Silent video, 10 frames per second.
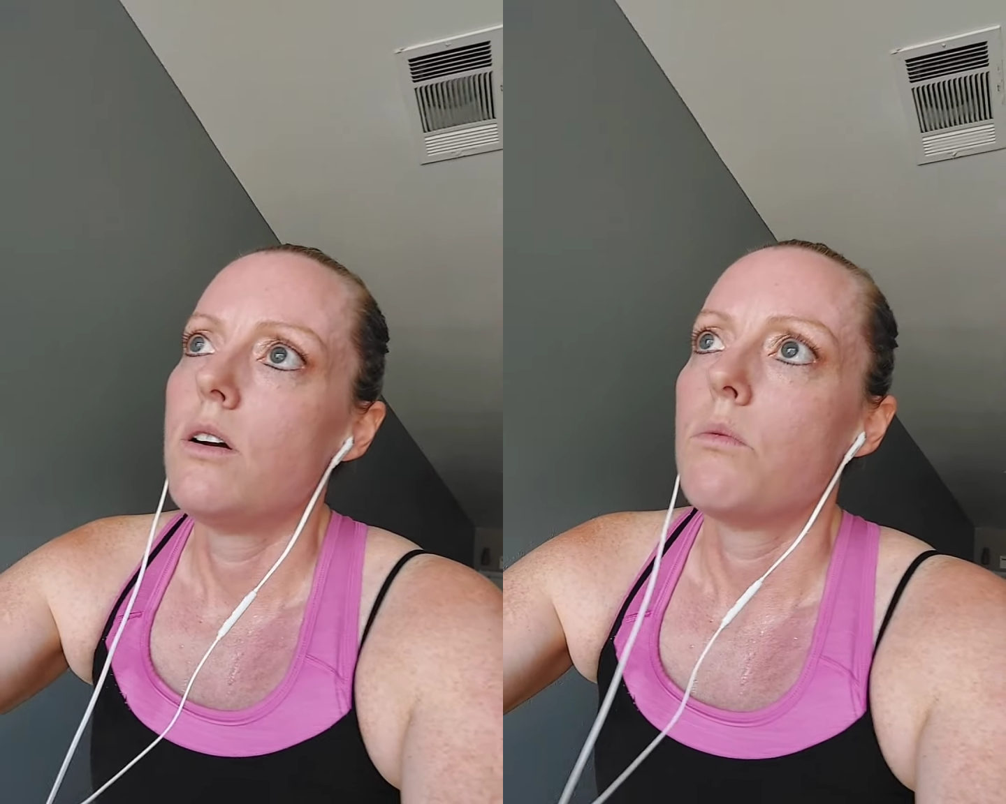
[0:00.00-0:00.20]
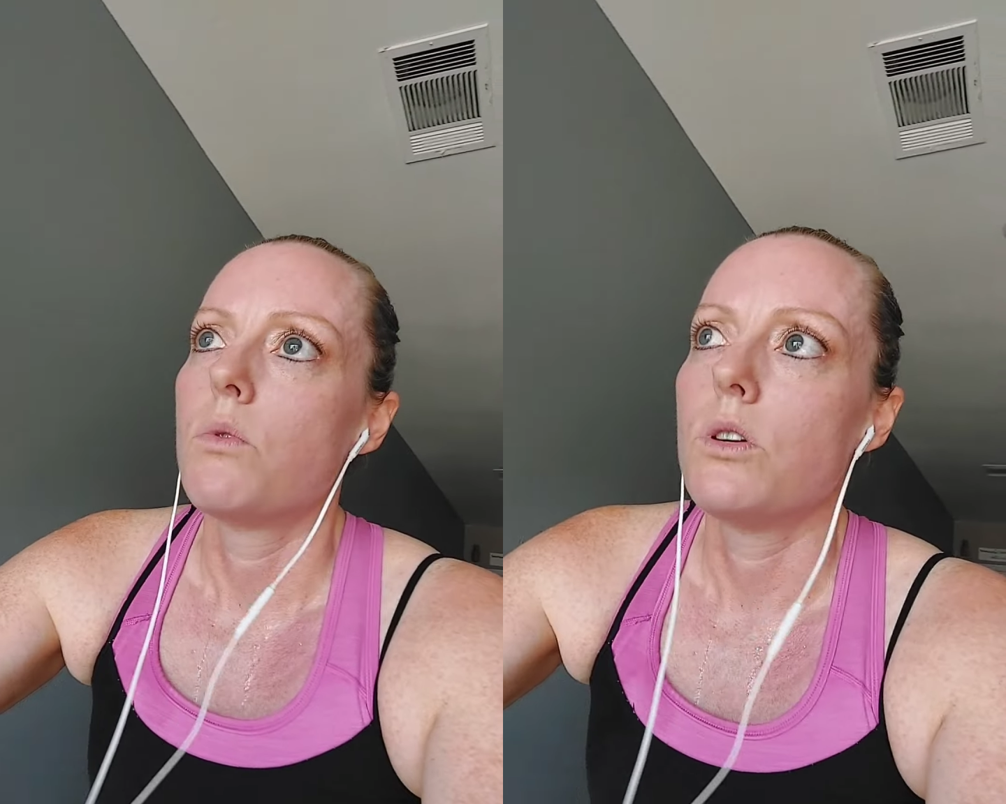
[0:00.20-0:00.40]

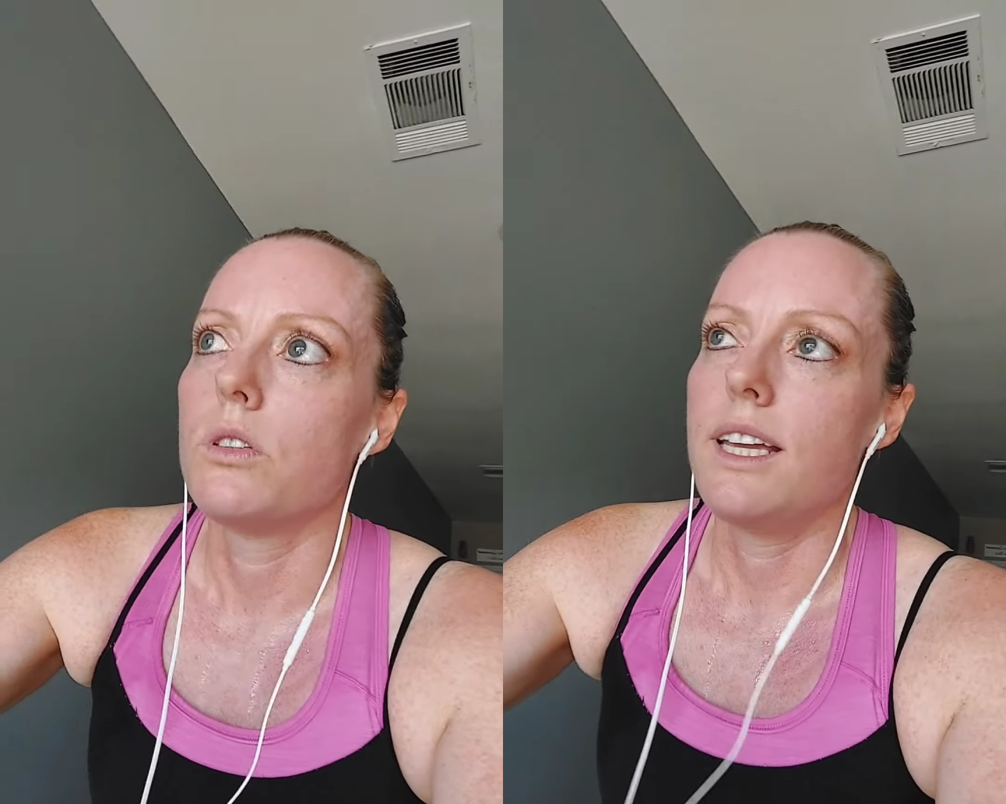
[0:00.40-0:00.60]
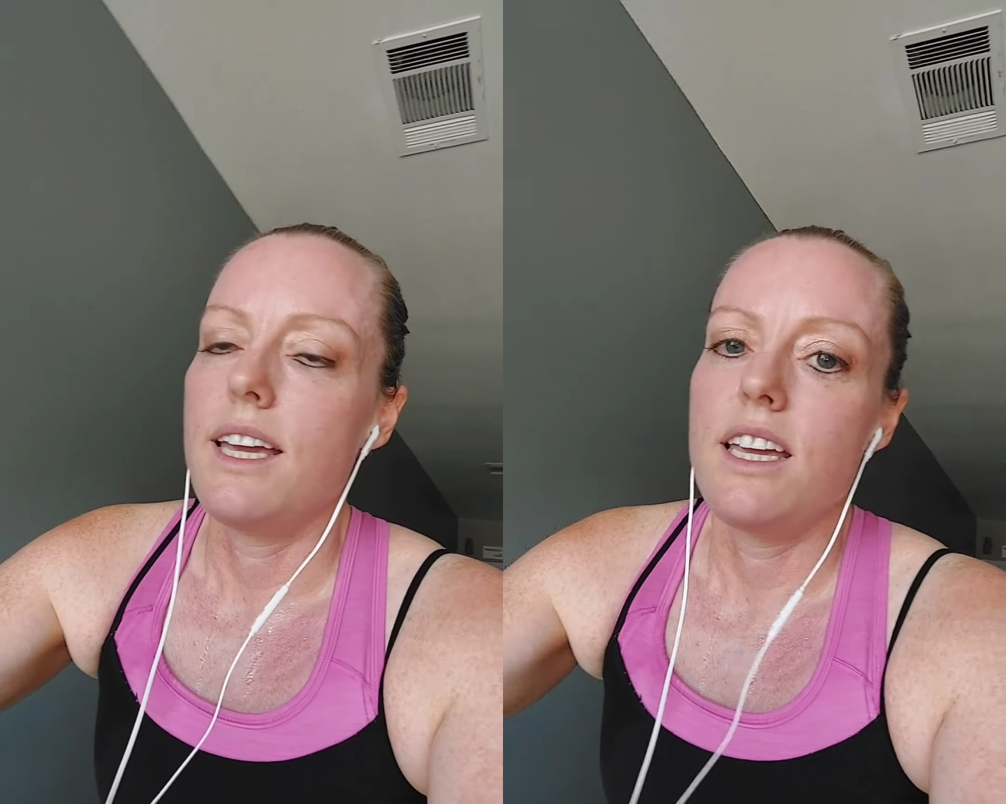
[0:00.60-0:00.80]

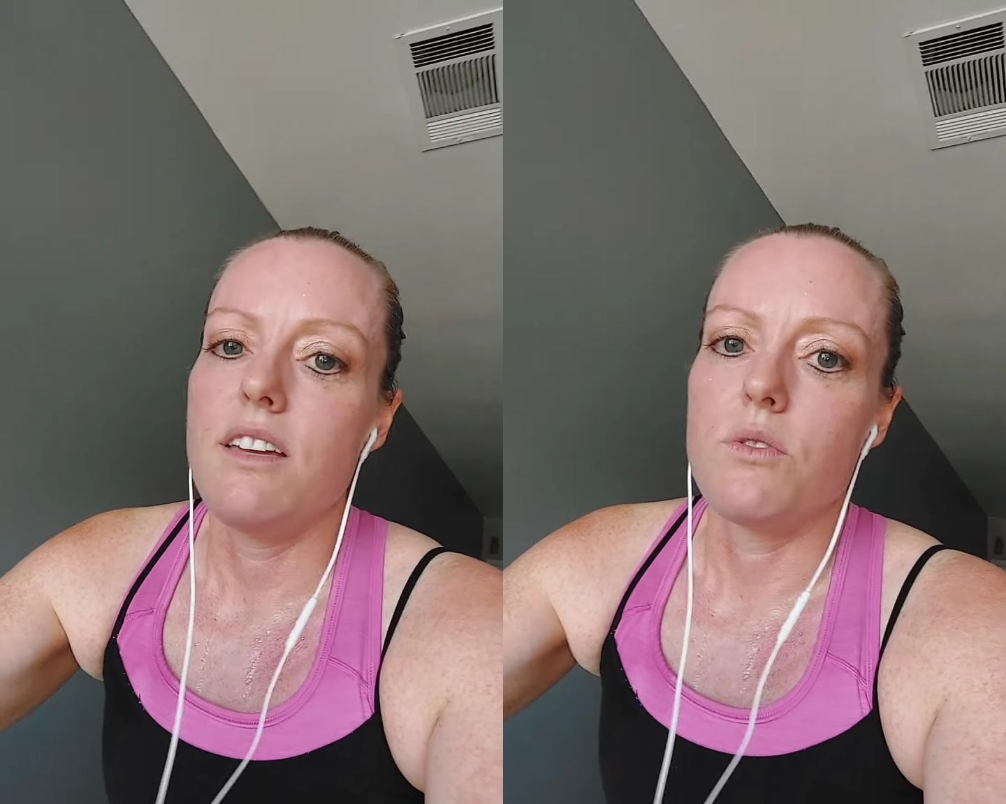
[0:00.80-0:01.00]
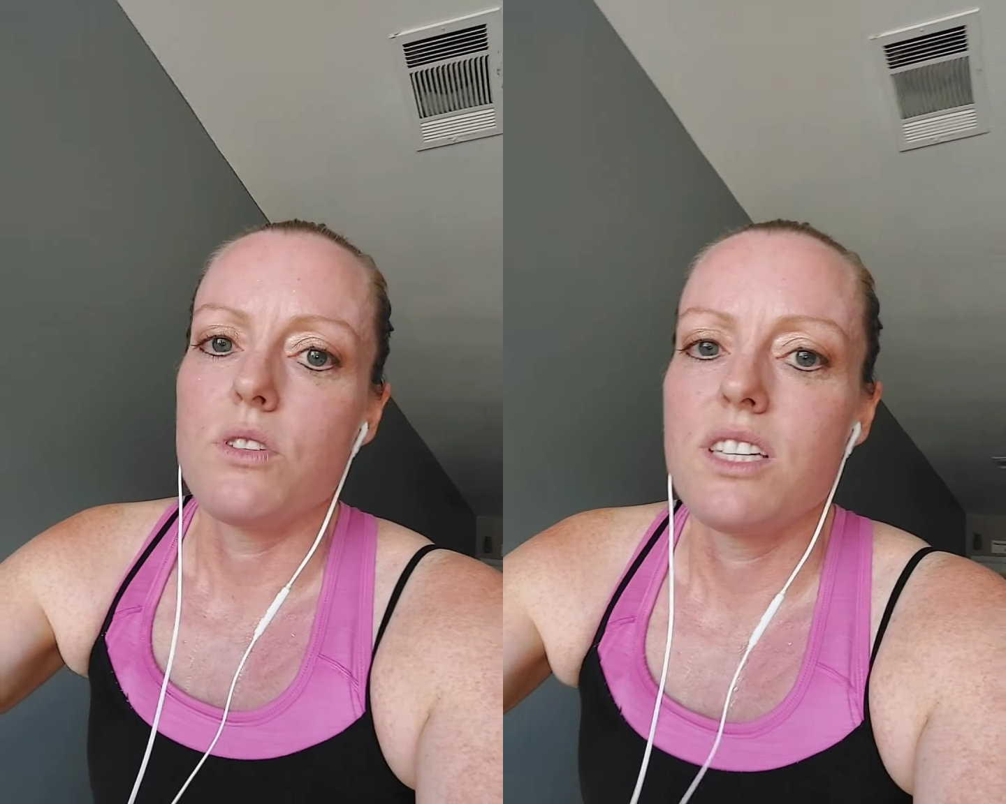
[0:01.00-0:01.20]
worldly
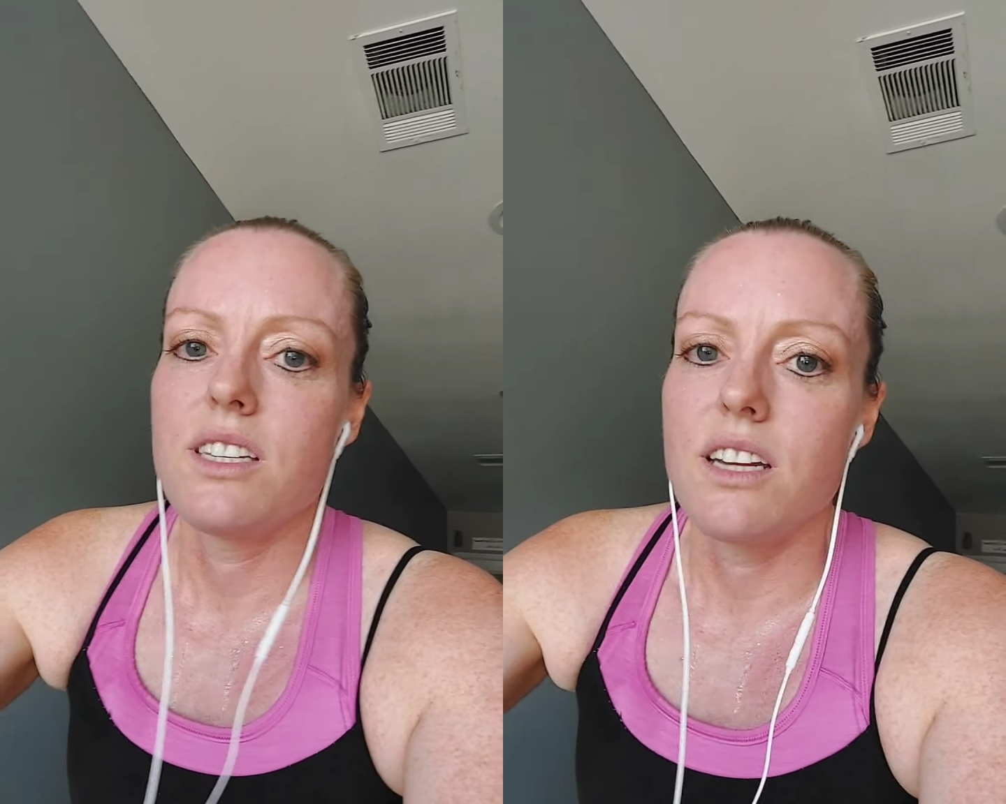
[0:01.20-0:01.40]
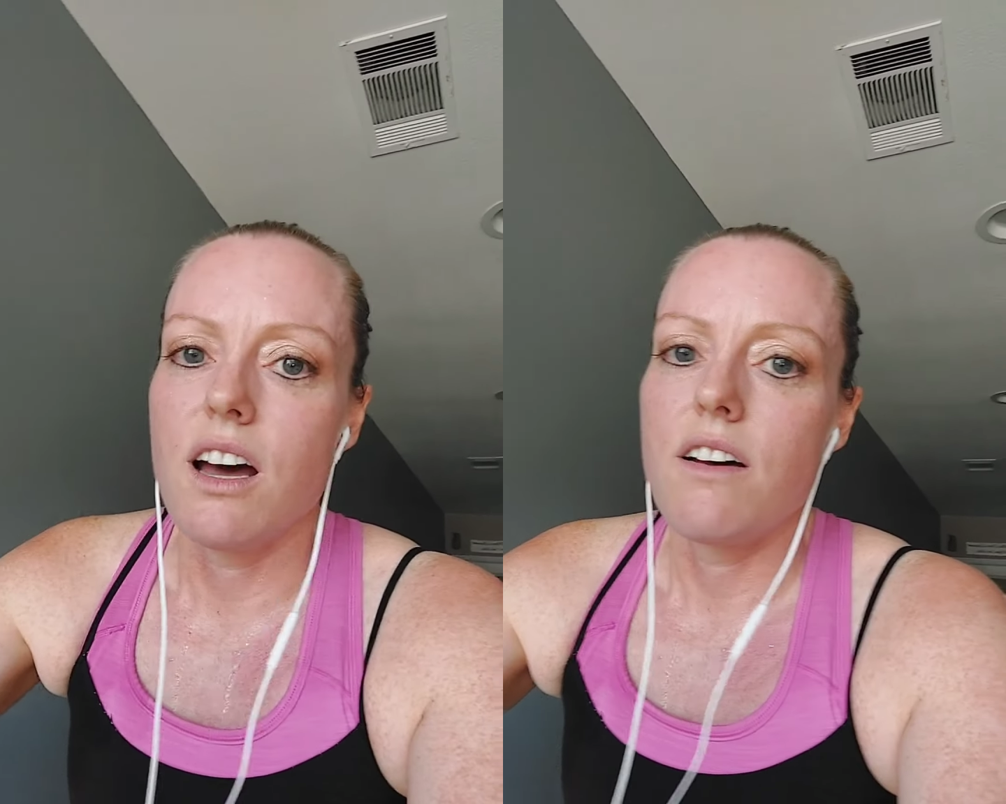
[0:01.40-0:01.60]
evil
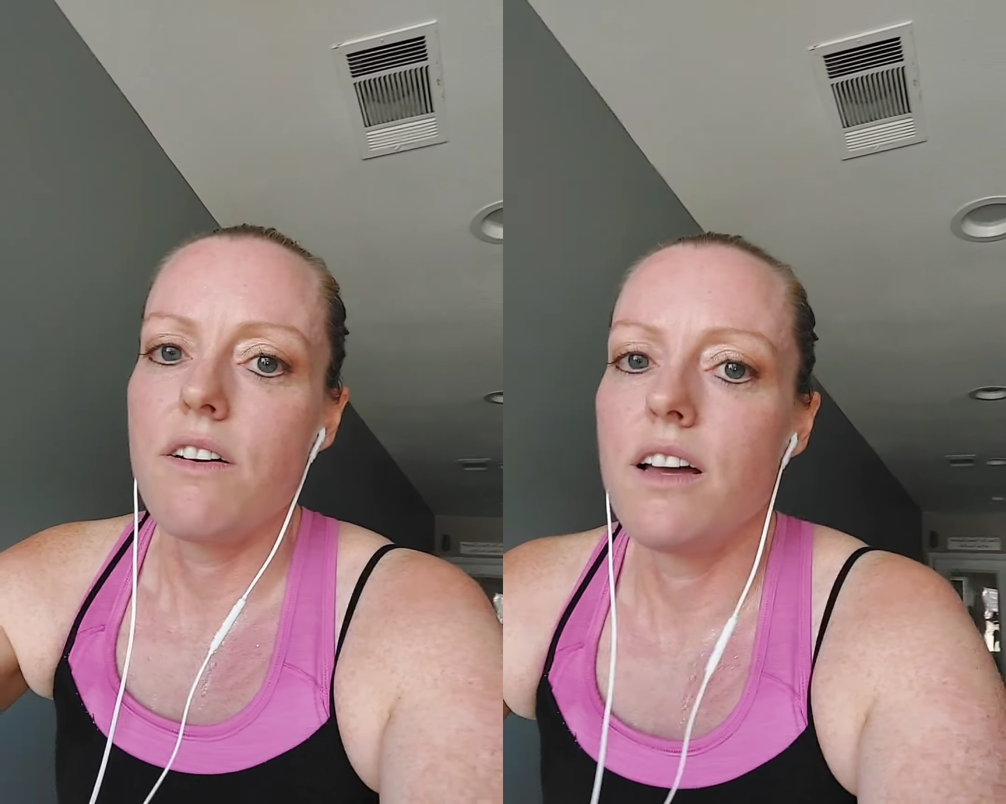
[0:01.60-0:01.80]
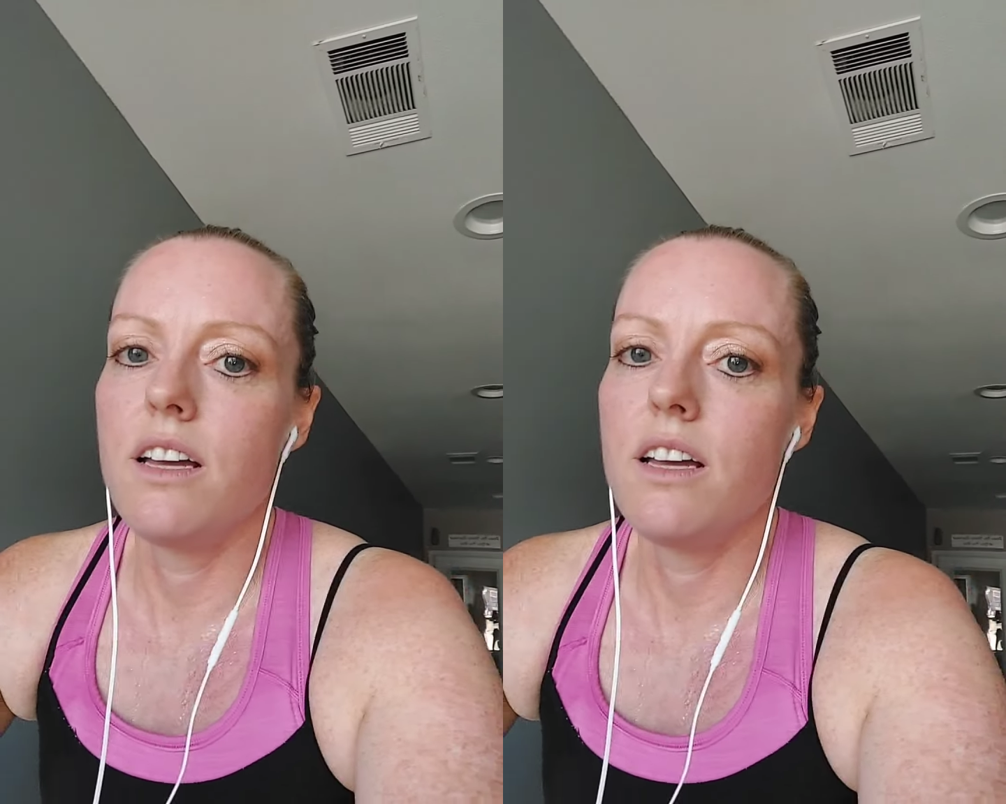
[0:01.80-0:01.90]
stuff.